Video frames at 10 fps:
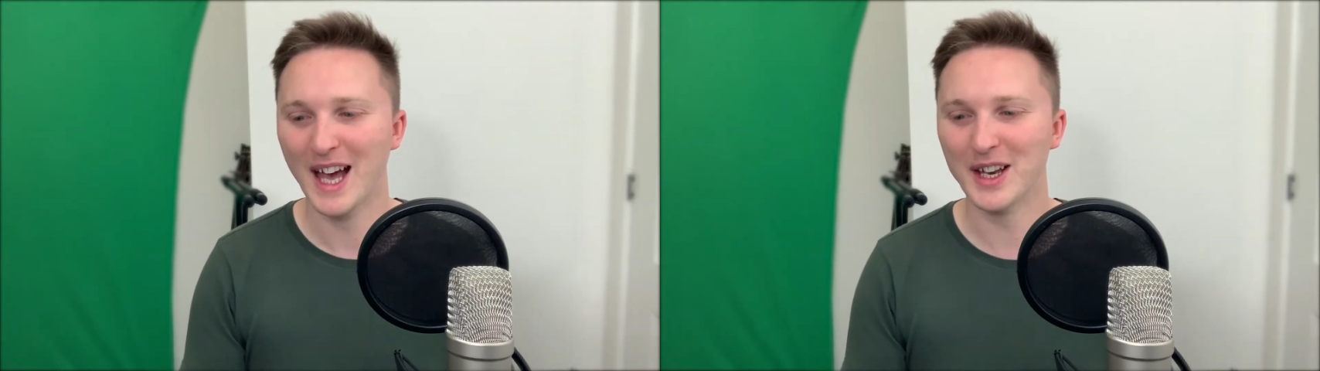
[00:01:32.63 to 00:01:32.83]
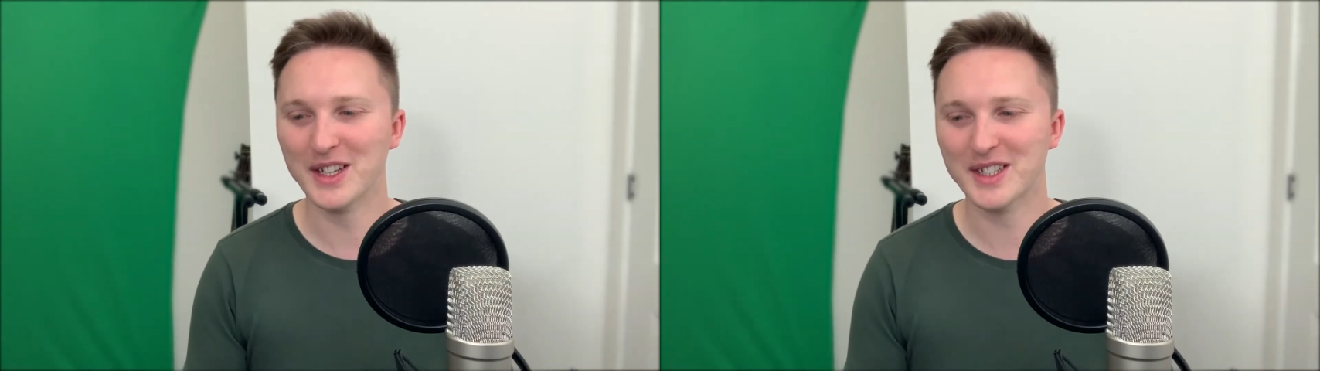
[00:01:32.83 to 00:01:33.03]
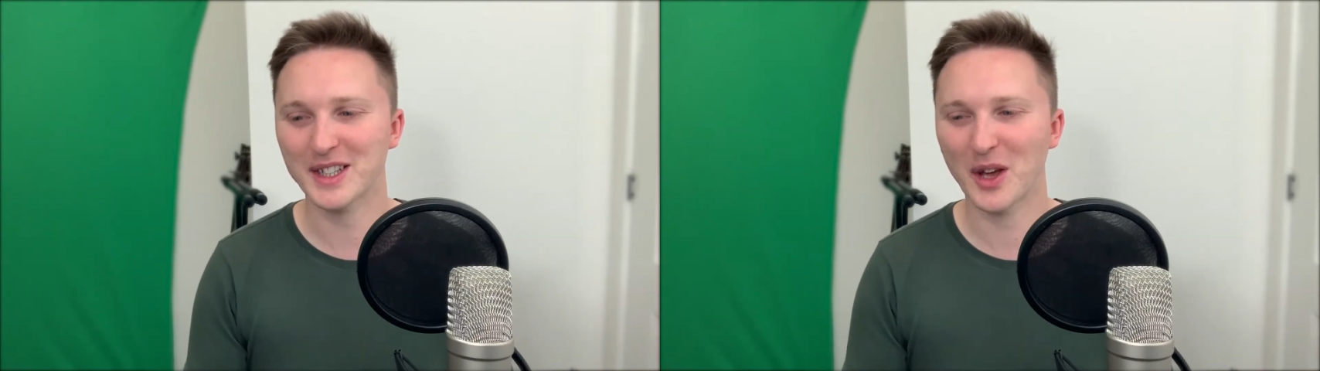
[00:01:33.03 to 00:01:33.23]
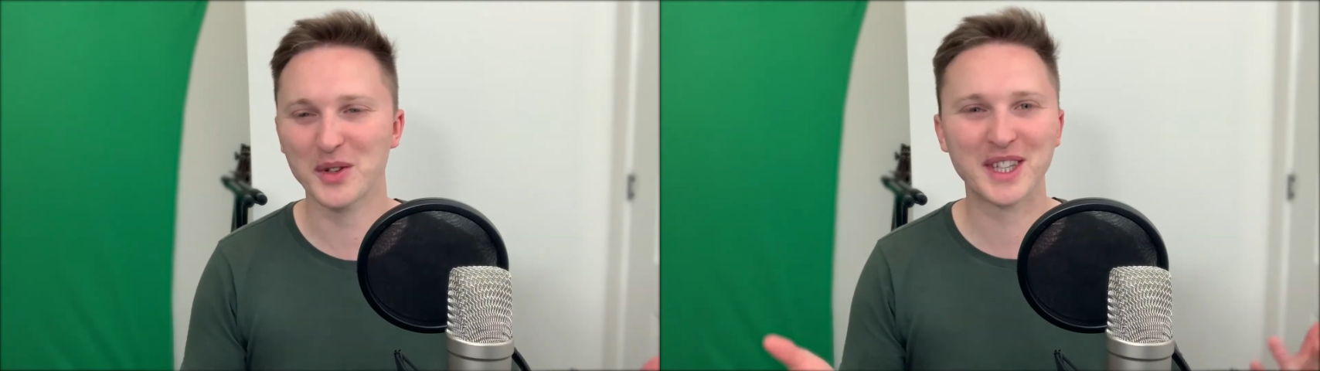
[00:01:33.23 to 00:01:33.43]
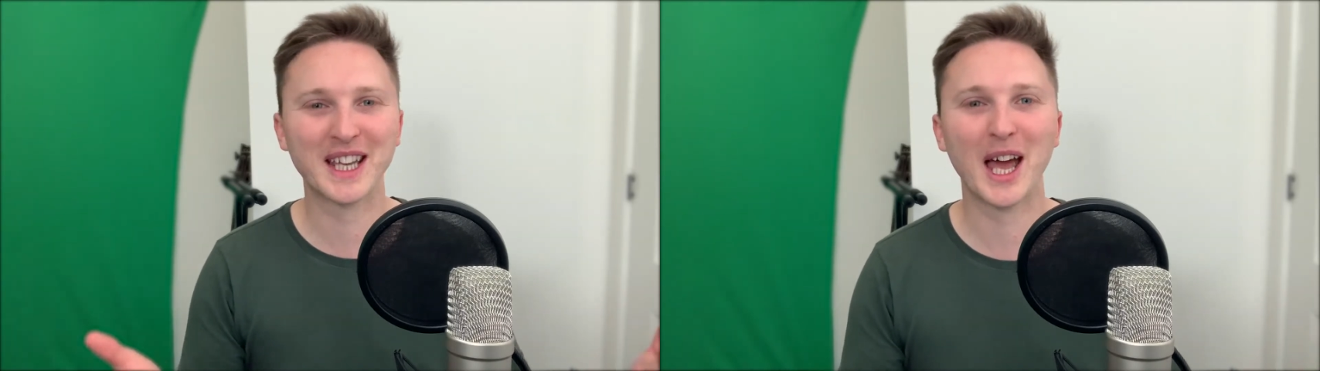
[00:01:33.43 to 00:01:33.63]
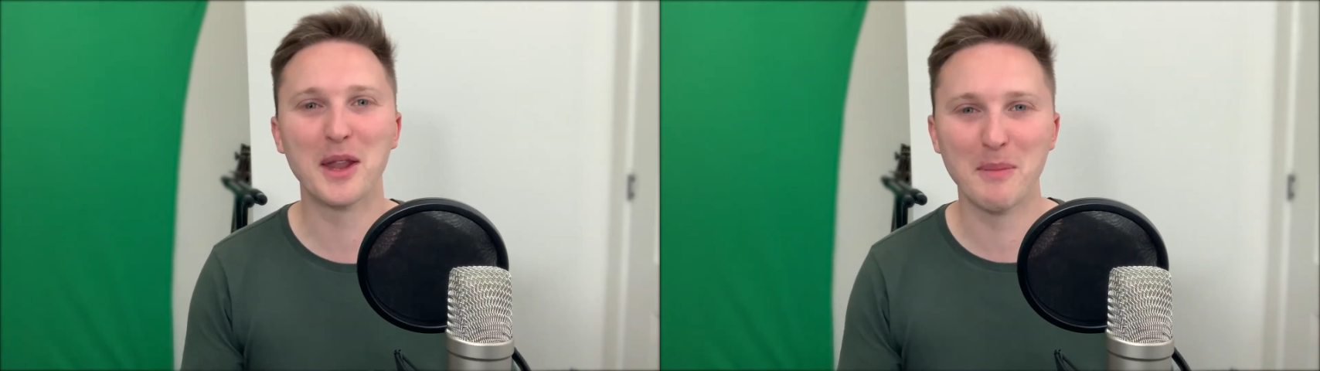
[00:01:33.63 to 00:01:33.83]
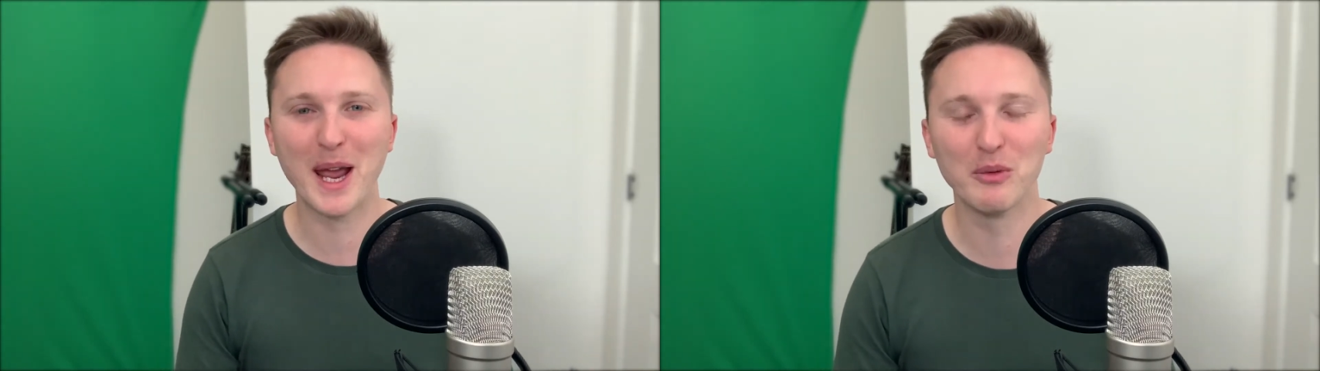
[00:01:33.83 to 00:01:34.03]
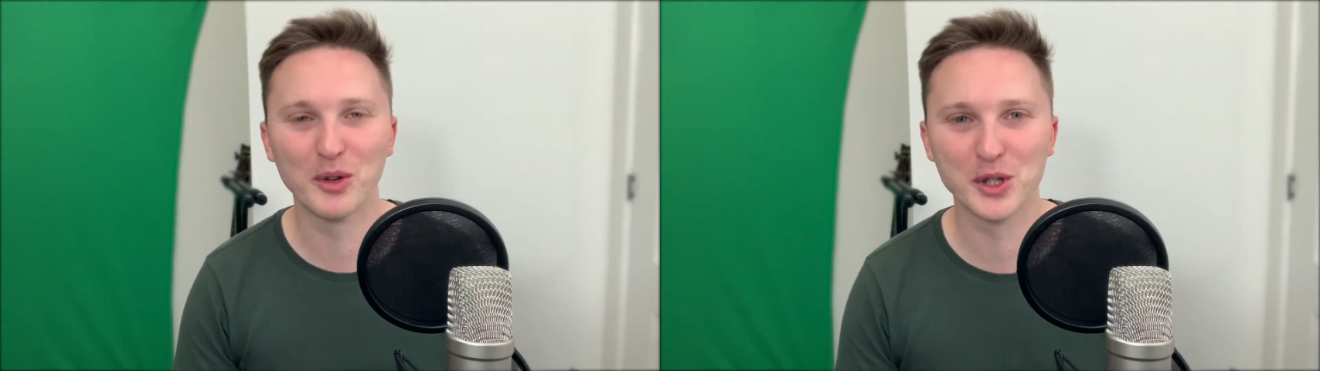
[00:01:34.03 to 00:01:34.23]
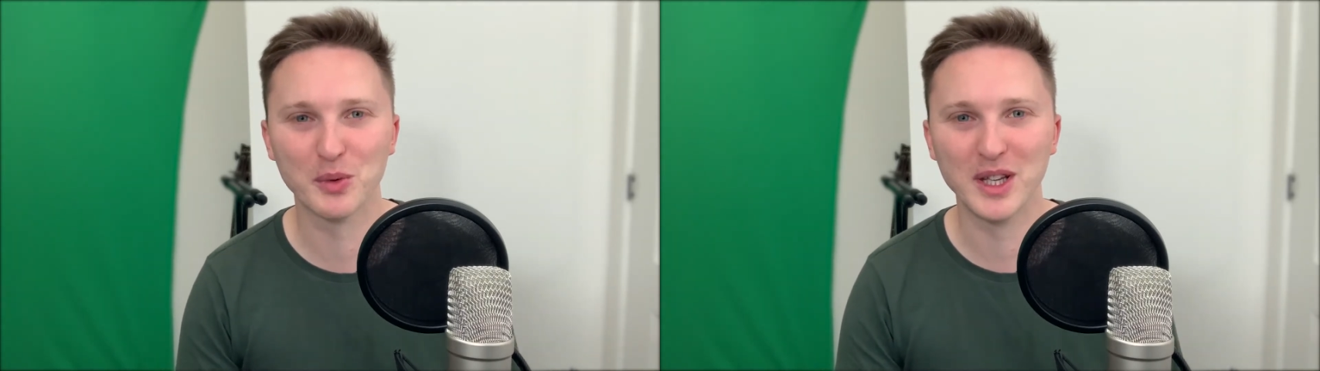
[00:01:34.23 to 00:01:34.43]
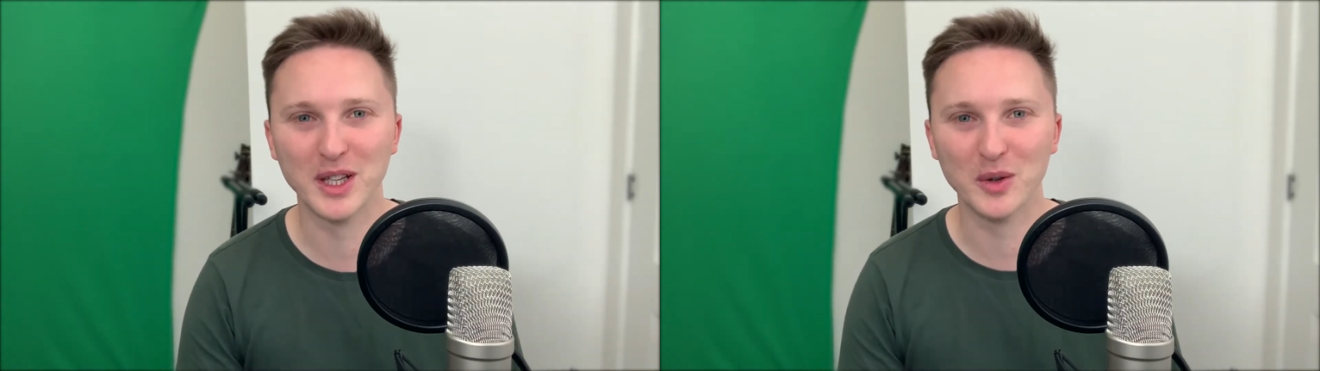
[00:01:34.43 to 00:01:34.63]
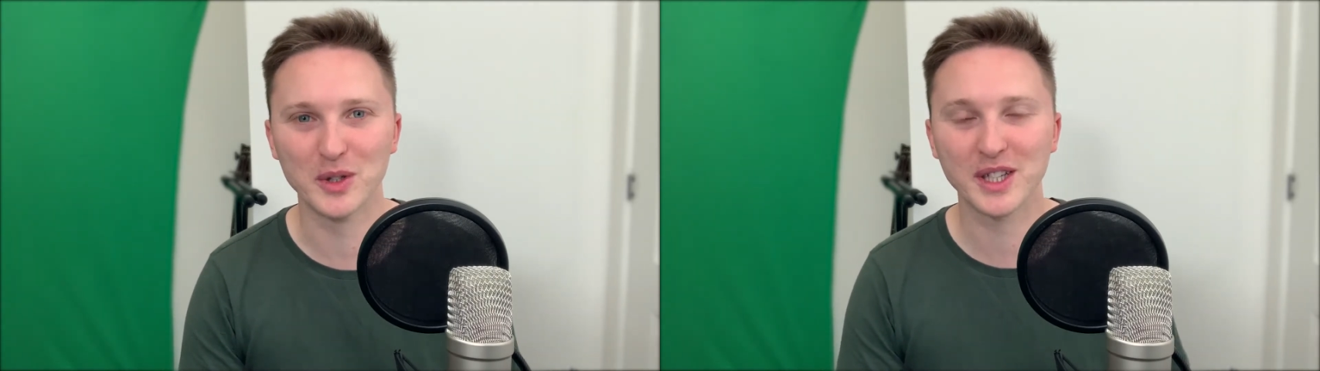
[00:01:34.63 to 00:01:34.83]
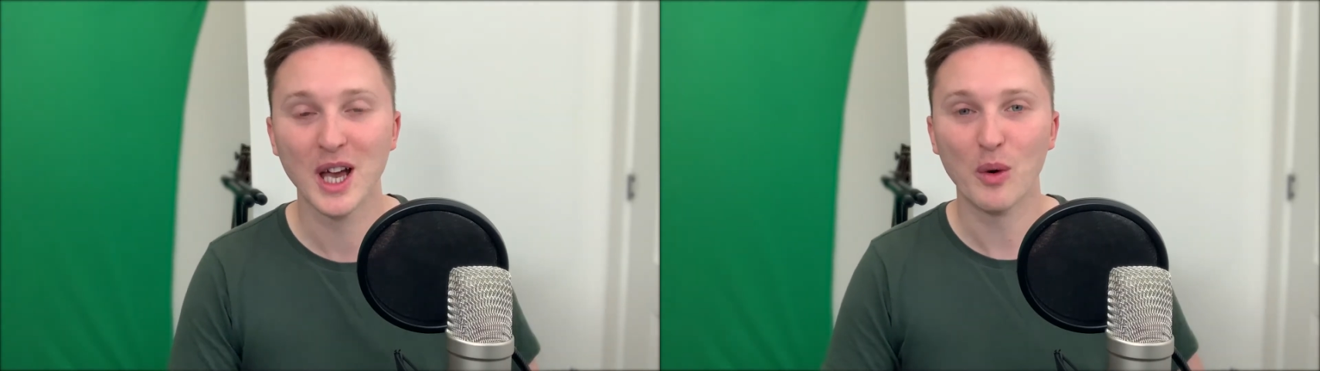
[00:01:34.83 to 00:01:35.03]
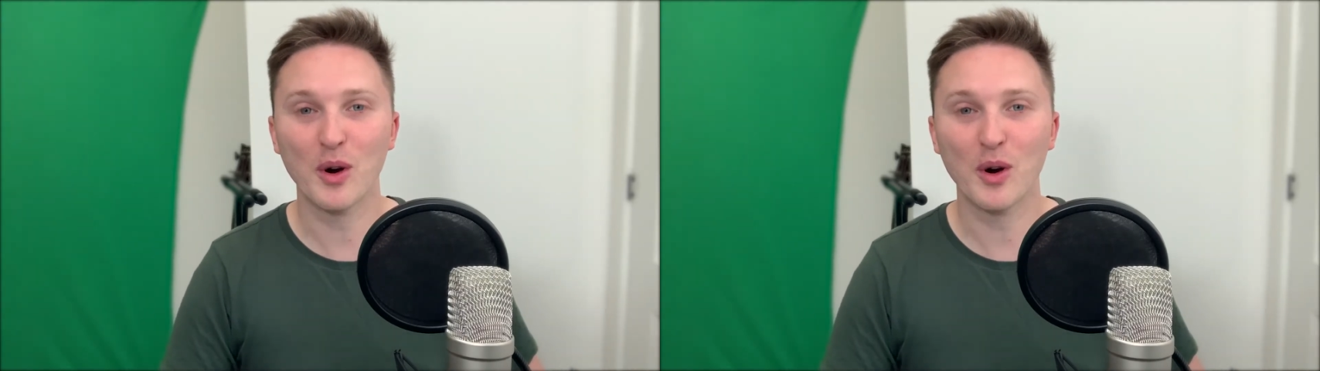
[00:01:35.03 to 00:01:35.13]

and those are the kind of main ones we use,